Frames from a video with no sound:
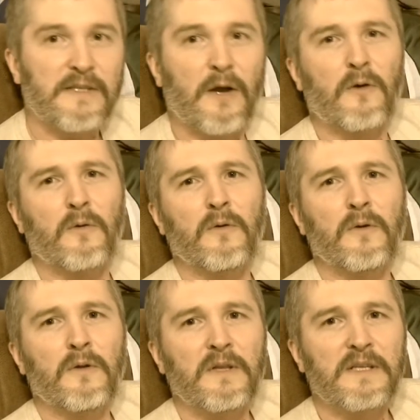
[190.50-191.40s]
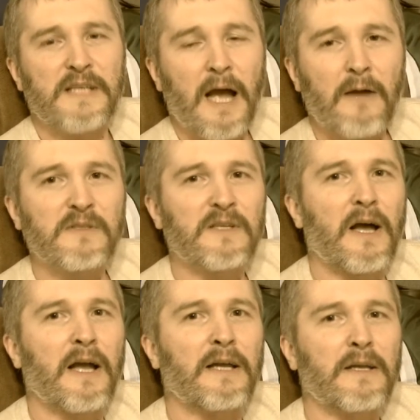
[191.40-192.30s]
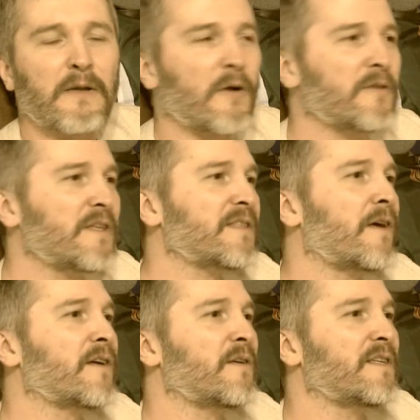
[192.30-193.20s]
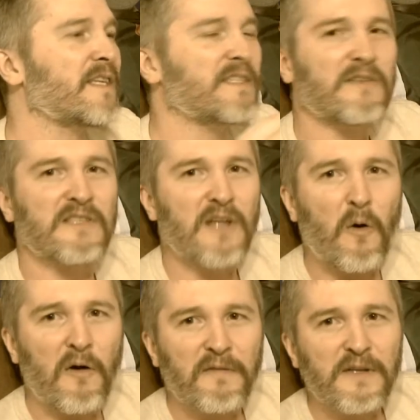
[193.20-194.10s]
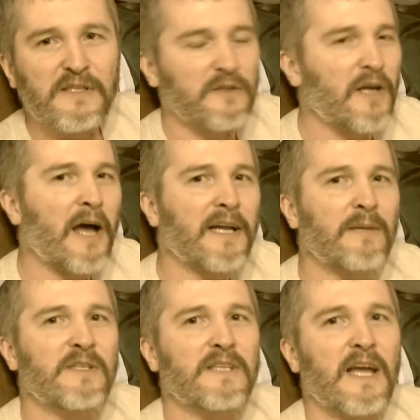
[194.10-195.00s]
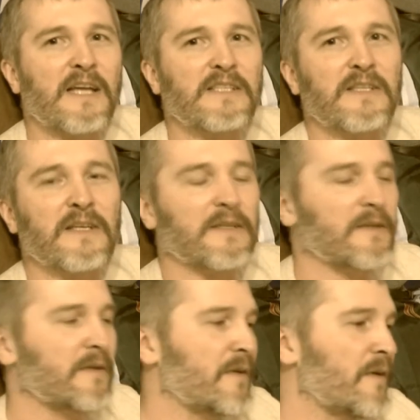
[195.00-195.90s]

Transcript: So, this guy was like, he wrote this article and he says there's no official documentation,